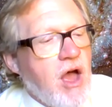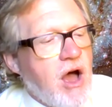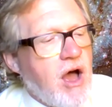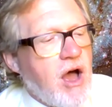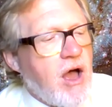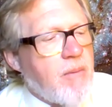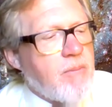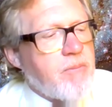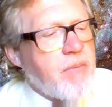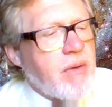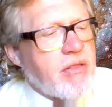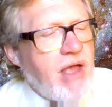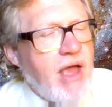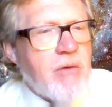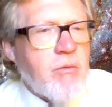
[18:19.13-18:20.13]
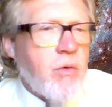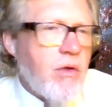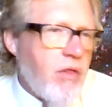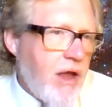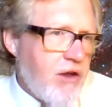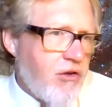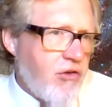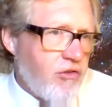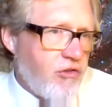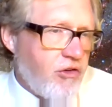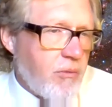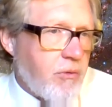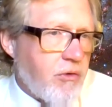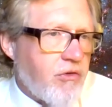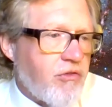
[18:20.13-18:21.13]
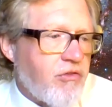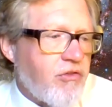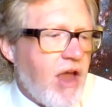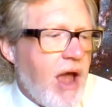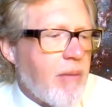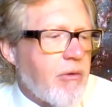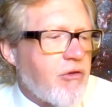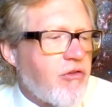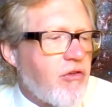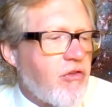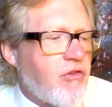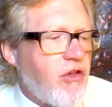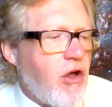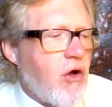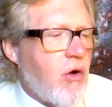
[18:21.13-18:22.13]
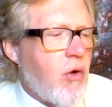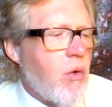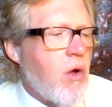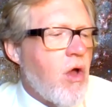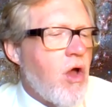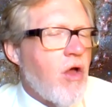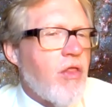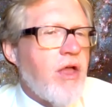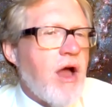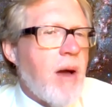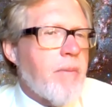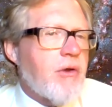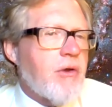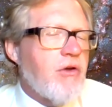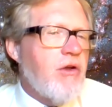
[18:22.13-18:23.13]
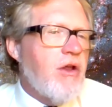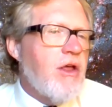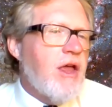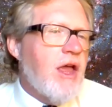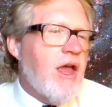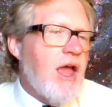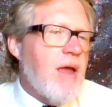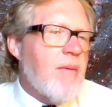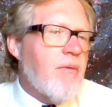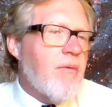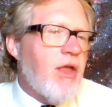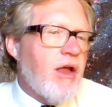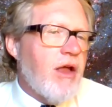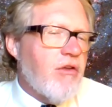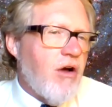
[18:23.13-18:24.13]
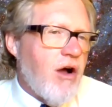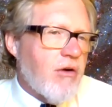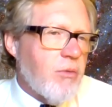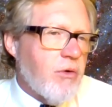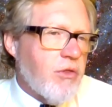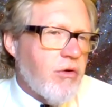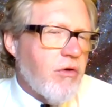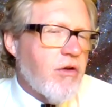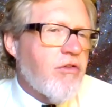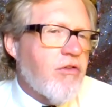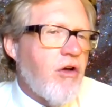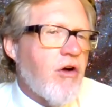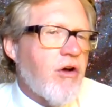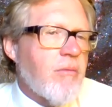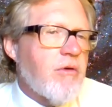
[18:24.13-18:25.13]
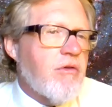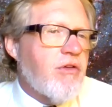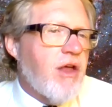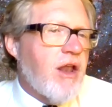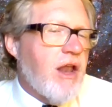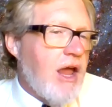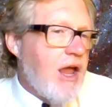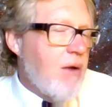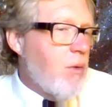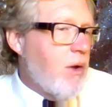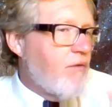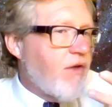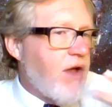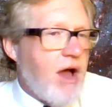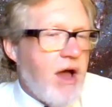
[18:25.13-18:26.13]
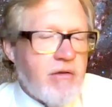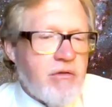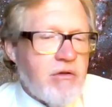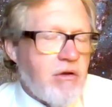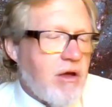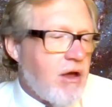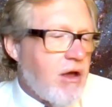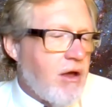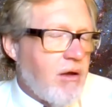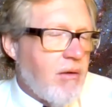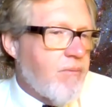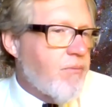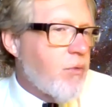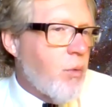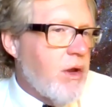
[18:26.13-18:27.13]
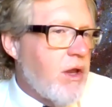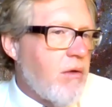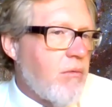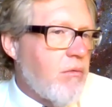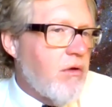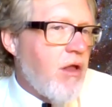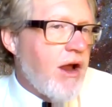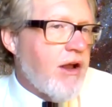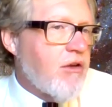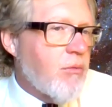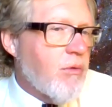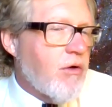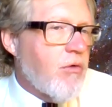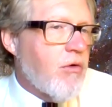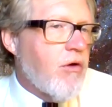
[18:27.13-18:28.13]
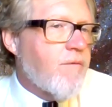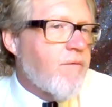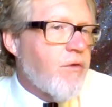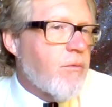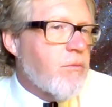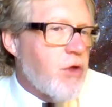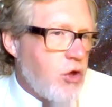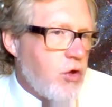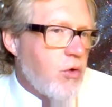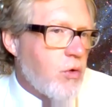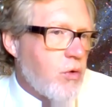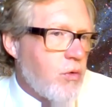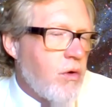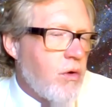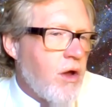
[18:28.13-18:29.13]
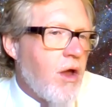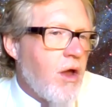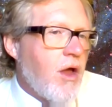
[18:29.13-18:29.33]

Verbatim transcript: Uh, but that relationship was established, and so the opportunity came when they talked with Chris Yoakum, who said, "Hey, we've got uh, we would like to recruit from you.